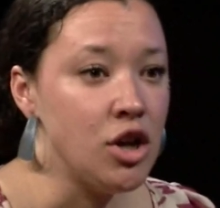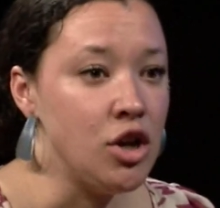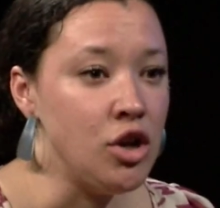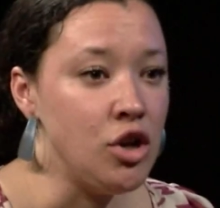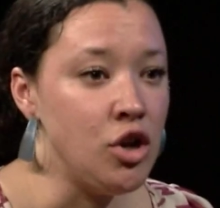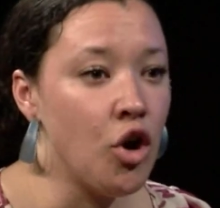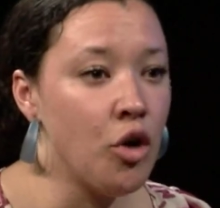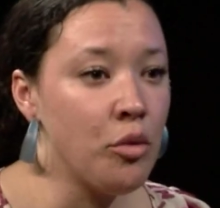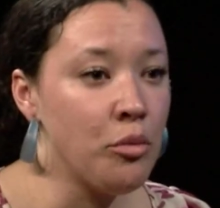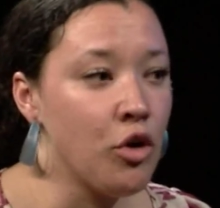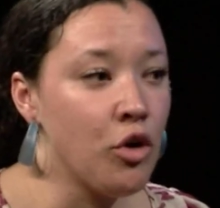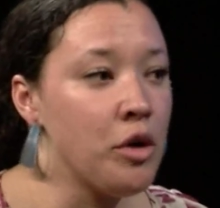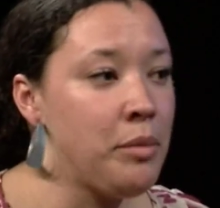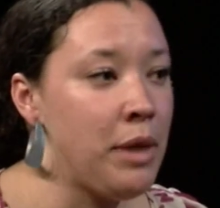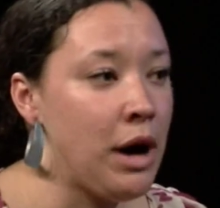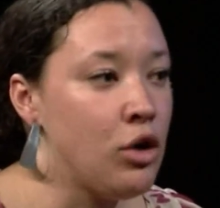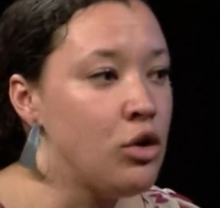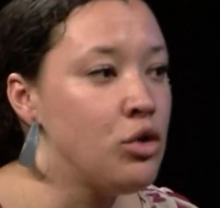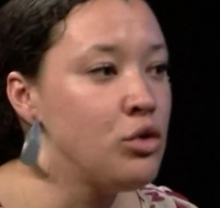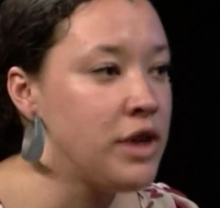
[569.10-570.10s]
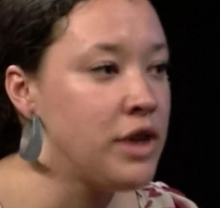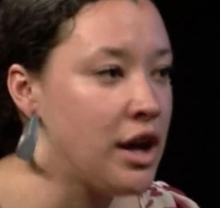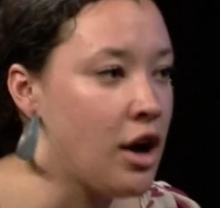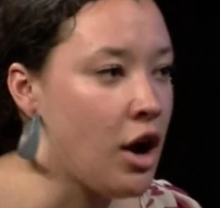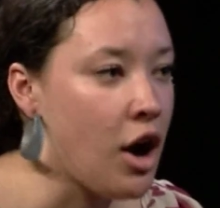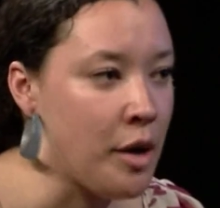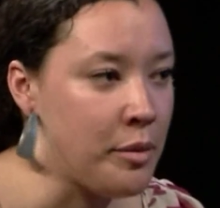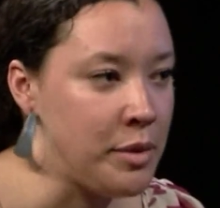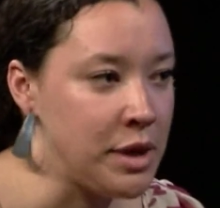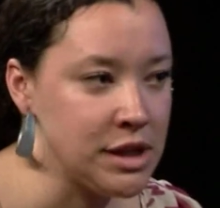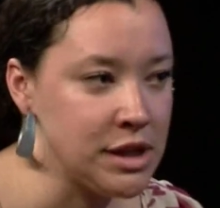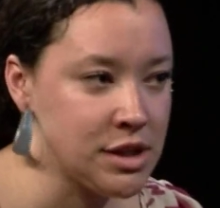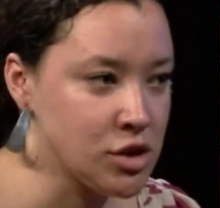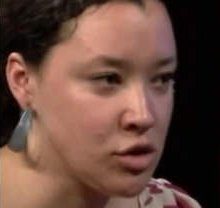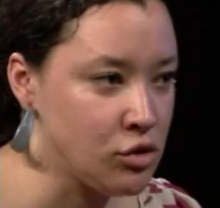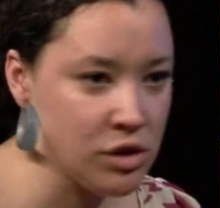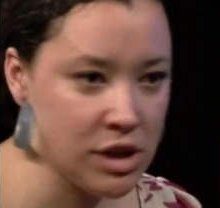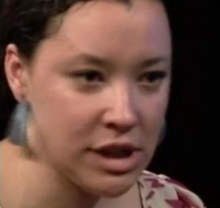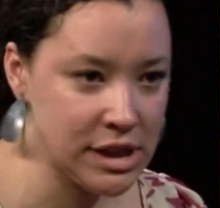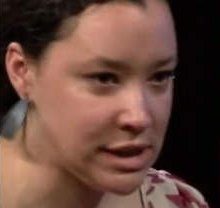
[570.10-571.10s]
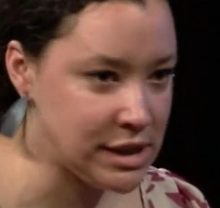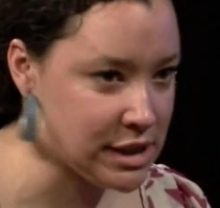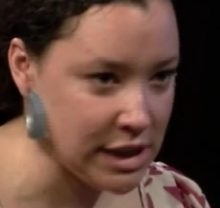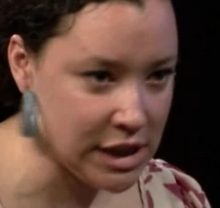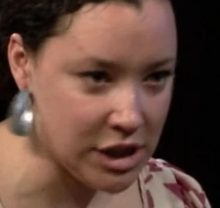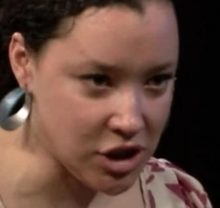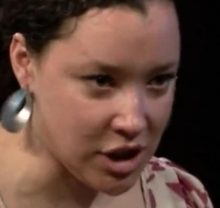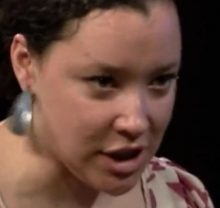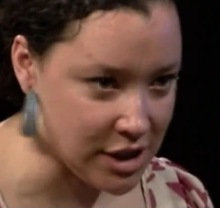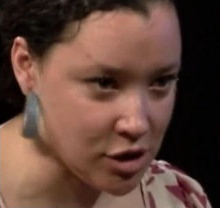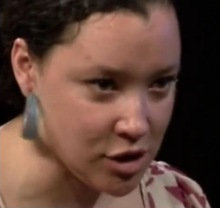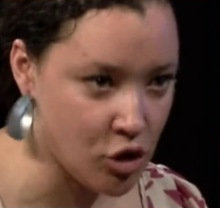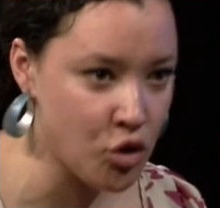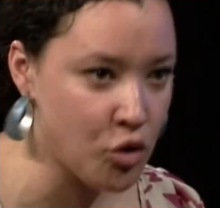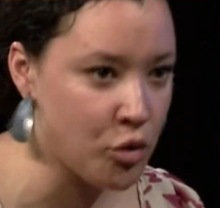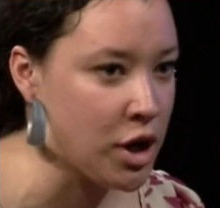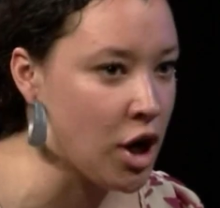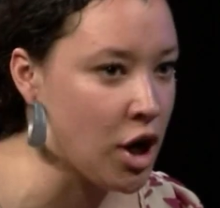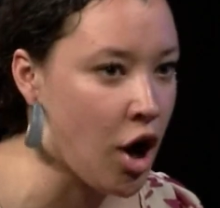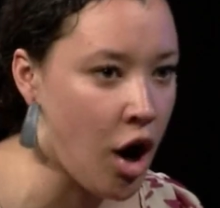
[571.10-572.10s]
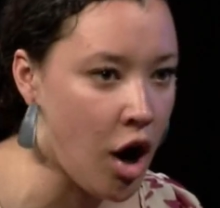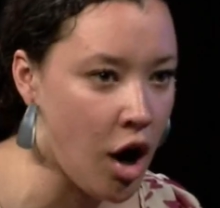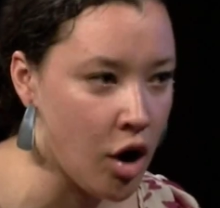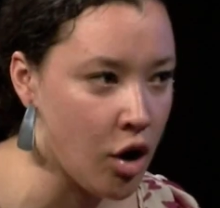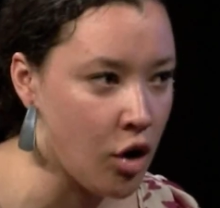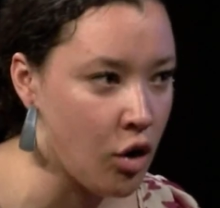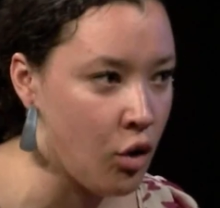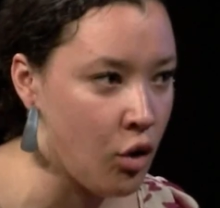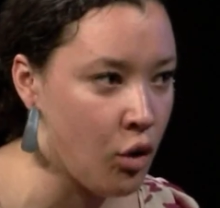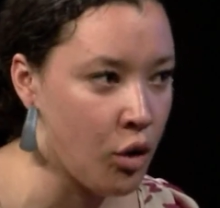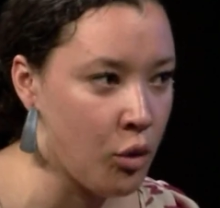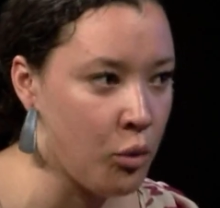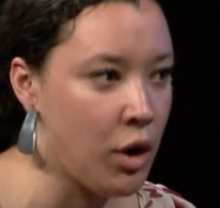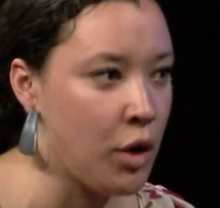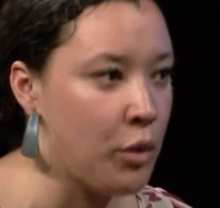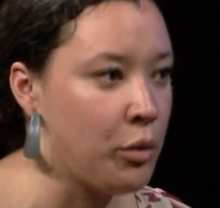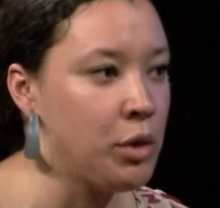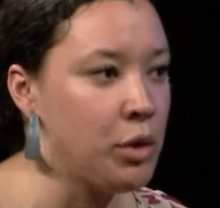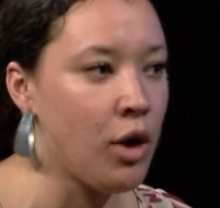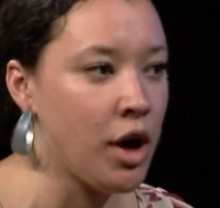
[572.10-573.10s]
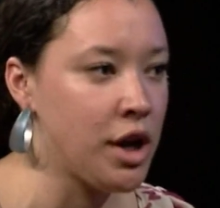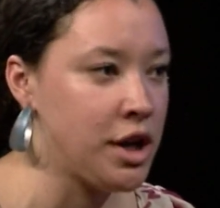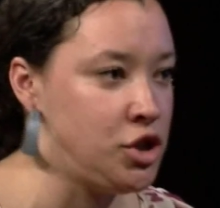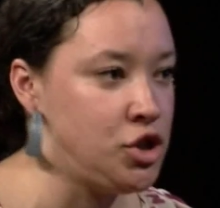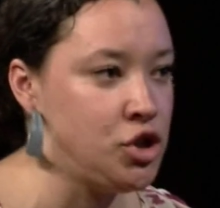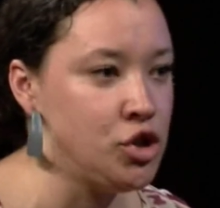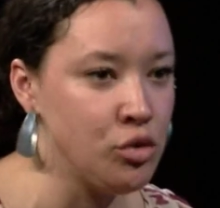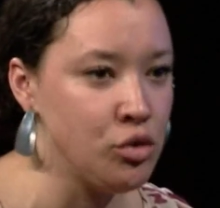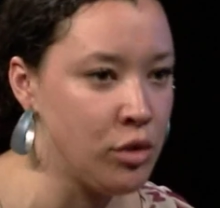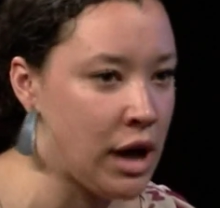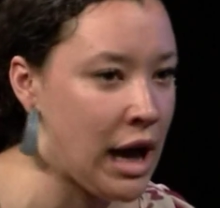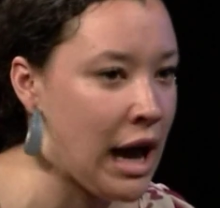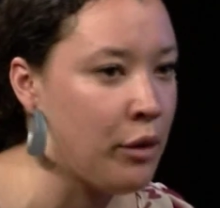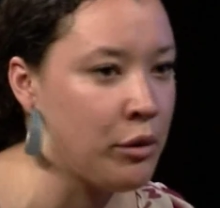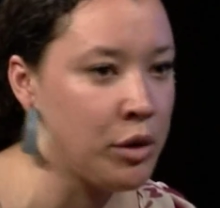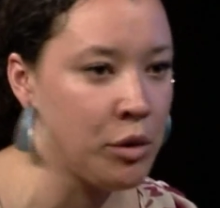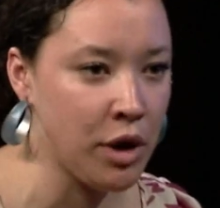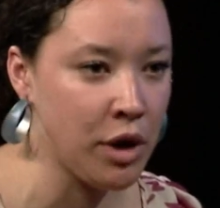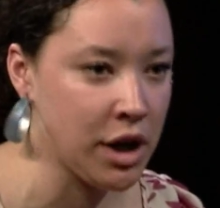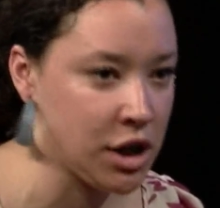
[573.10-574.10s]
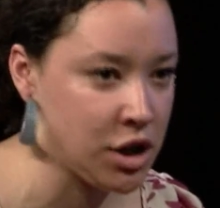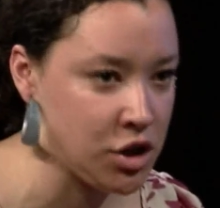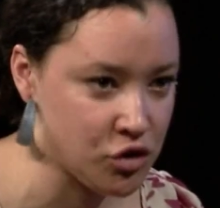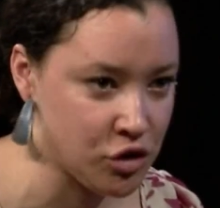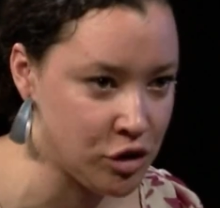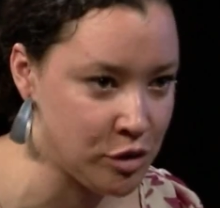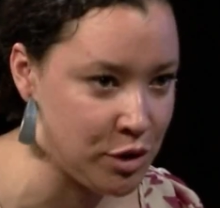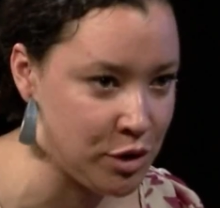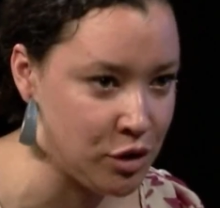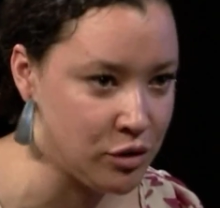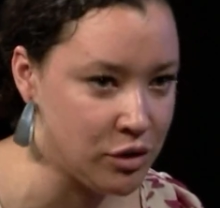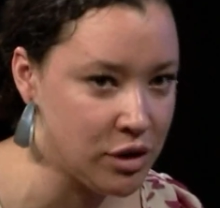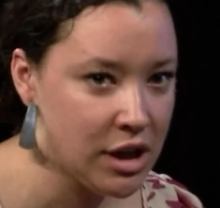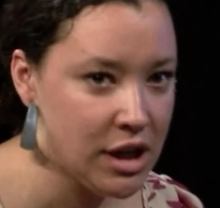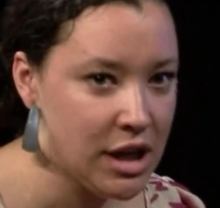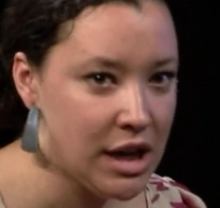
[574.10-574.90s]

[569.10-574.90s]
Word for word: know more about who they are because school doesn't teach us who we are or what we want to do, how we want to contribute.